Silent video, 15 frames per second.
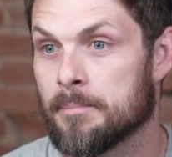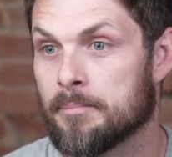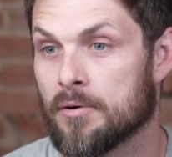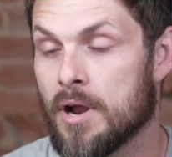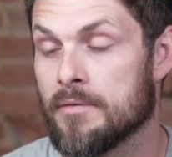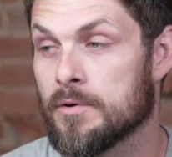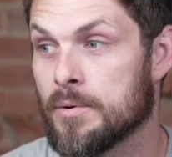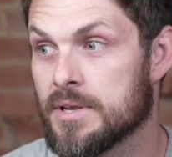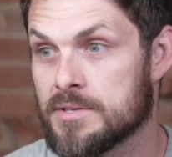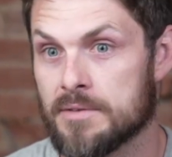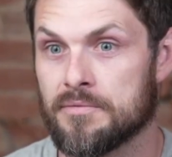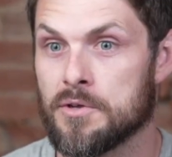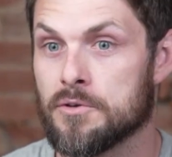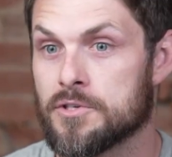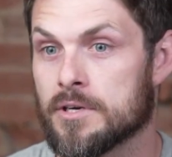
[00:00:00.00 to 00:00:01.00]
Bravo is the
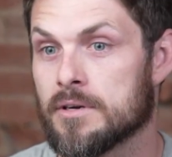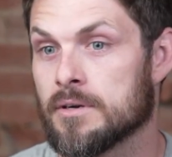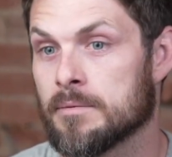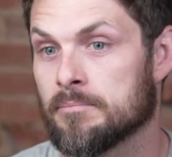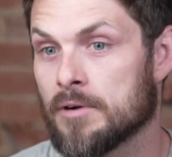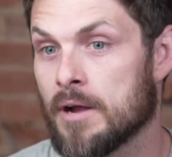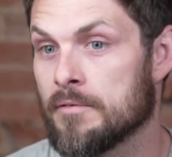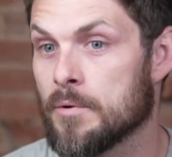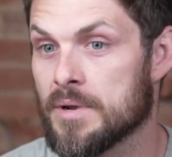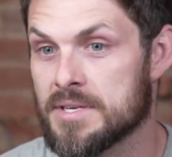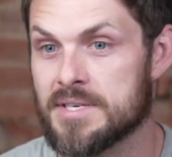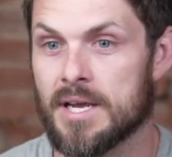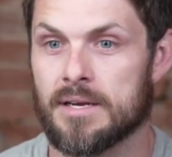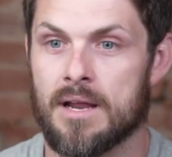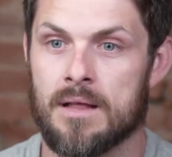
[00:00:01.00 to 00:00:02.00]
future. Bravo is
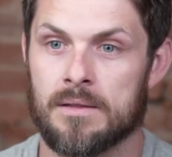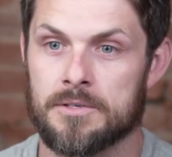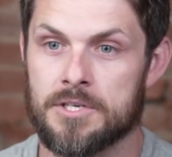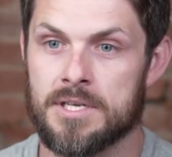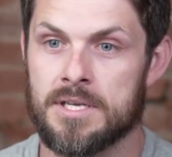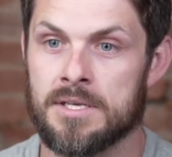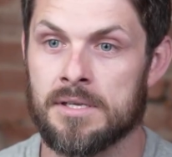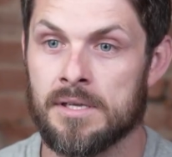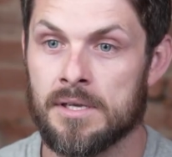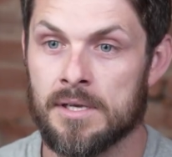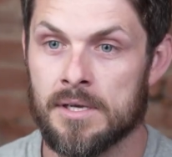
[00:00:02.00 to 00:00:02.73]
technology.